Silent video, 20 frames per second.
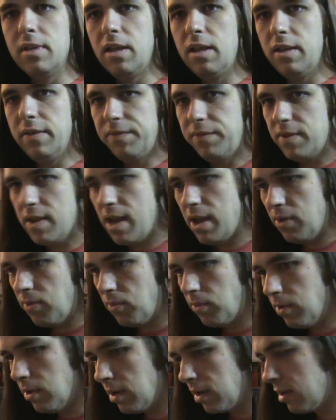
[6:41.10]
If not
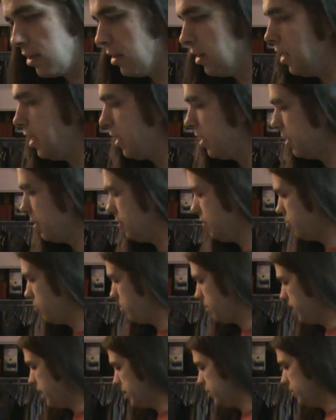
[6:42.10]
work, I can throw
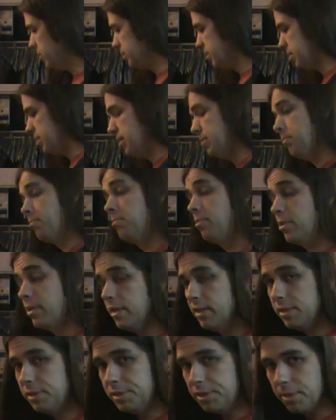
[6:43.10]
batteries in it and put it
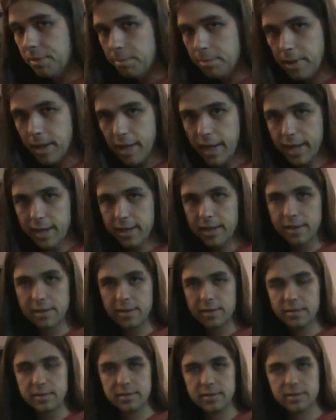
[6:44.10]
in the gym bag.
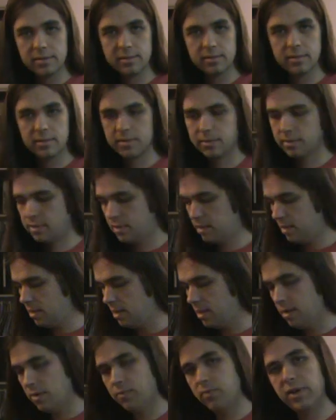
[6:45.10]

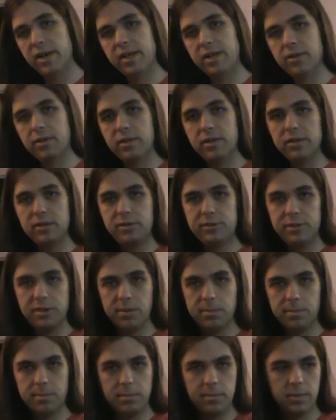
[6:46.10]
When I go to the
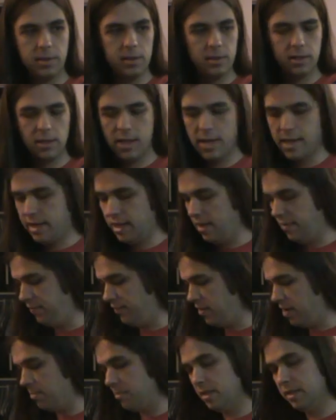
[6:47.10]
gym a lot, I
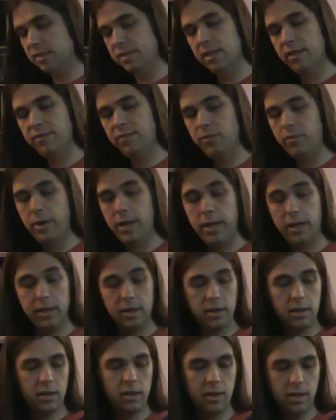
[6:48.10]
find myself
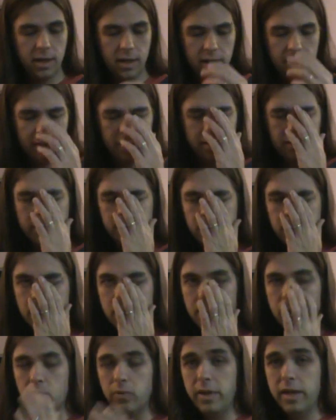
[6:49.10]
waiting on
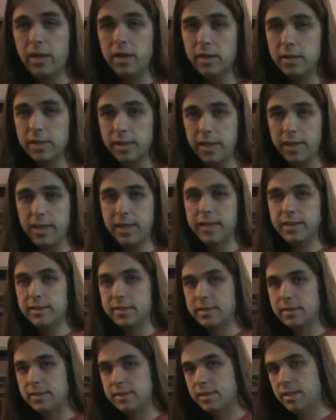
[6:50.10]
the
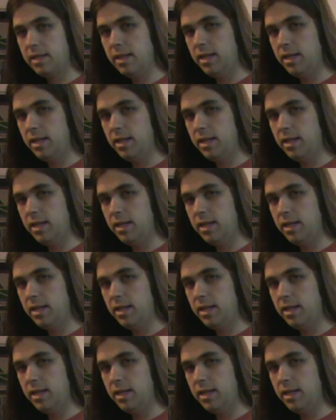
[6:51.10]
kids.